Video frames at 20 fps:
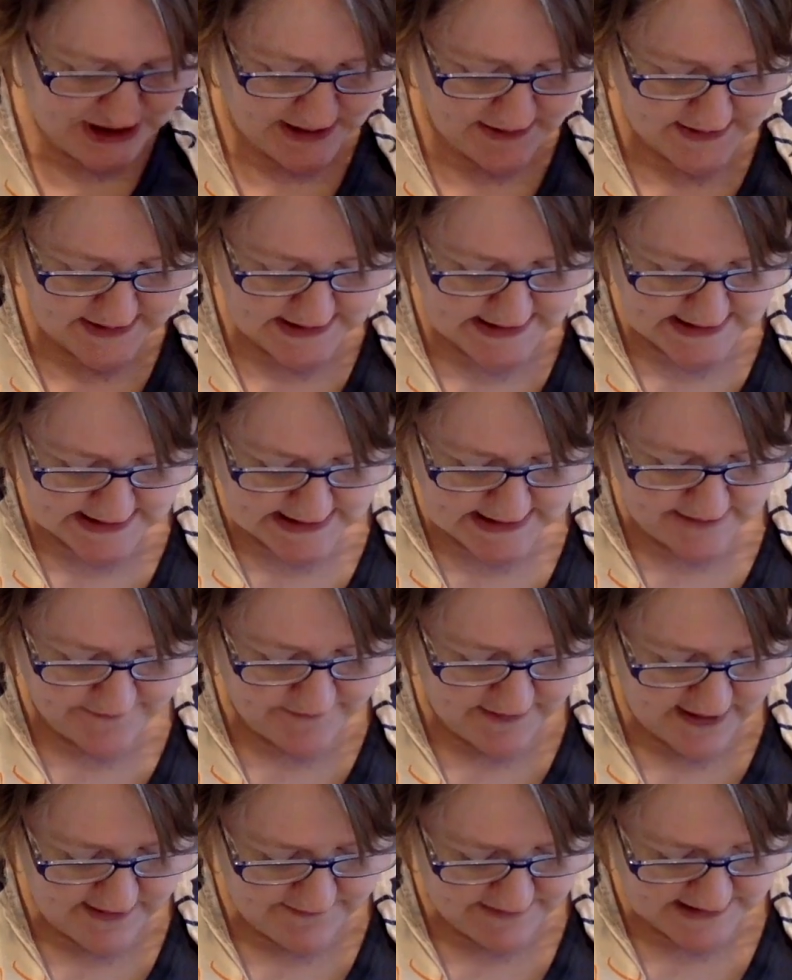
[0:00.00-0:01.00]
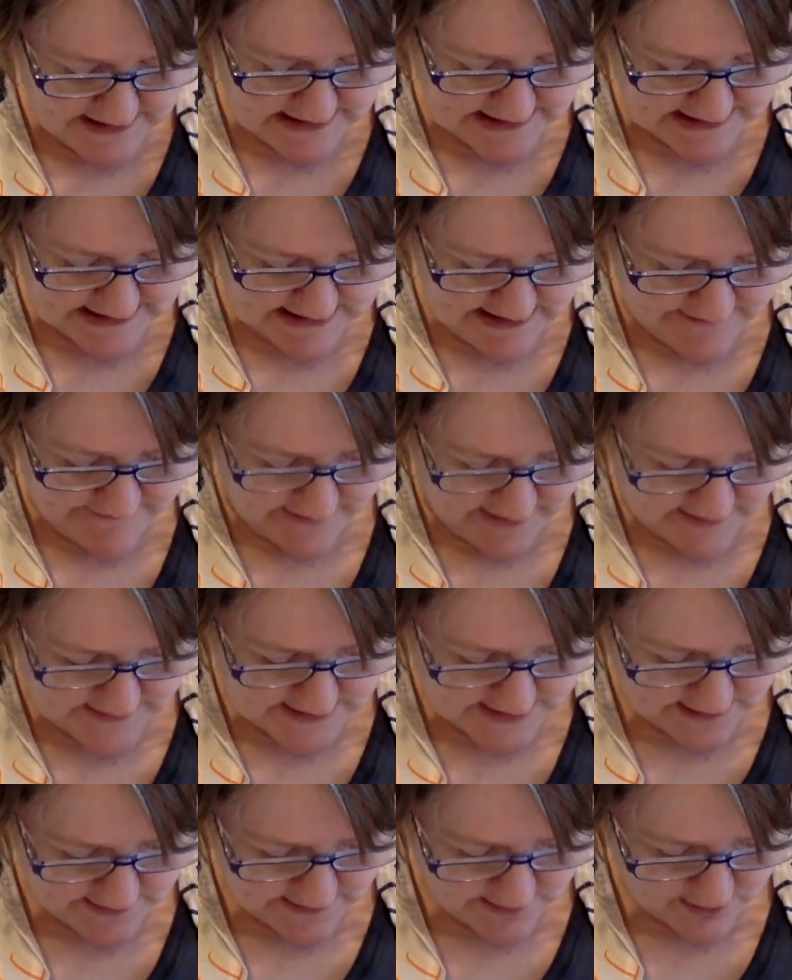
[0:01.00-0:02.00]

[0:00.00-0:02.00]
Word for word: count is 65 by 65, so they're